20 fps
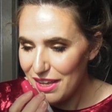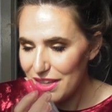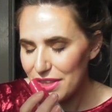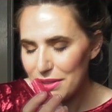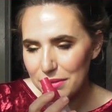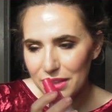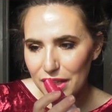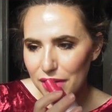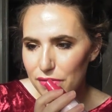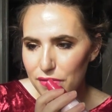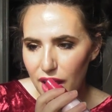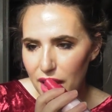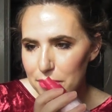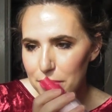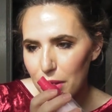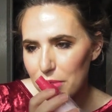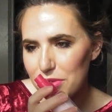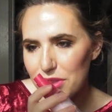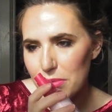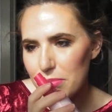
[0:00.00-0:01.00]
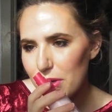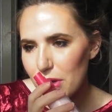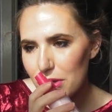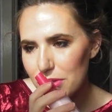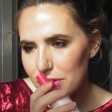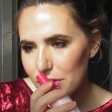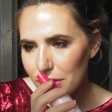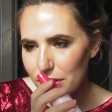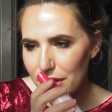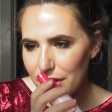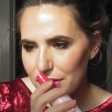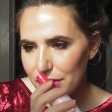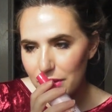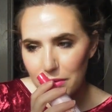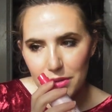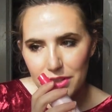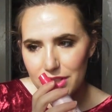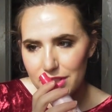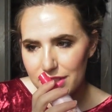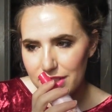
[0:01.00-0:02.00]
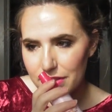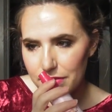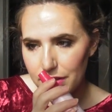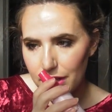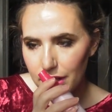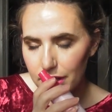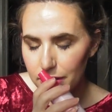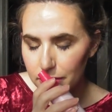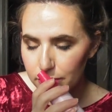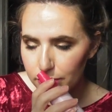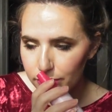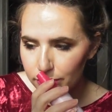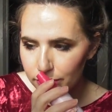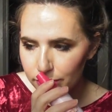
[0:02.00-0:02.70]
They were like £5 a bottle and they were just divine.